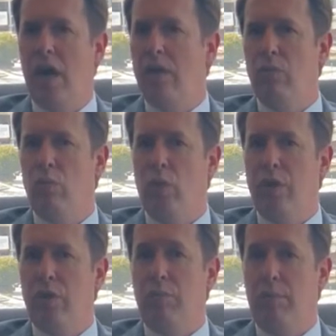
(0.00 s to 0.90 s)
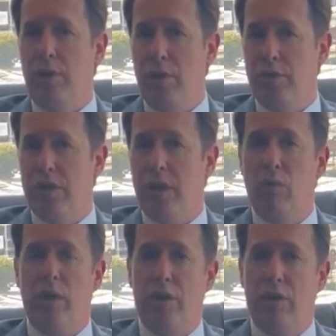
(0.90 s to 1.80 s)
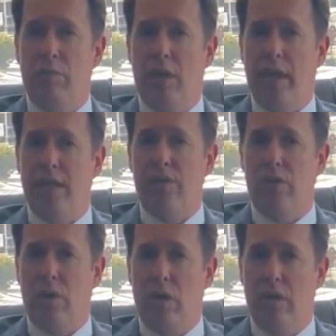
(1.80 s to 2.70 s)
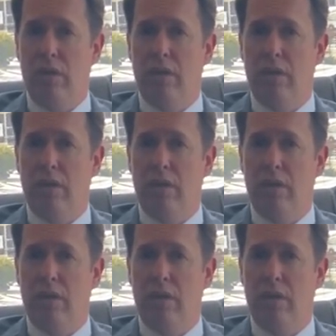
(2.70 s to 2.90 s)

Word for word: on what you're proposing and what your plans are.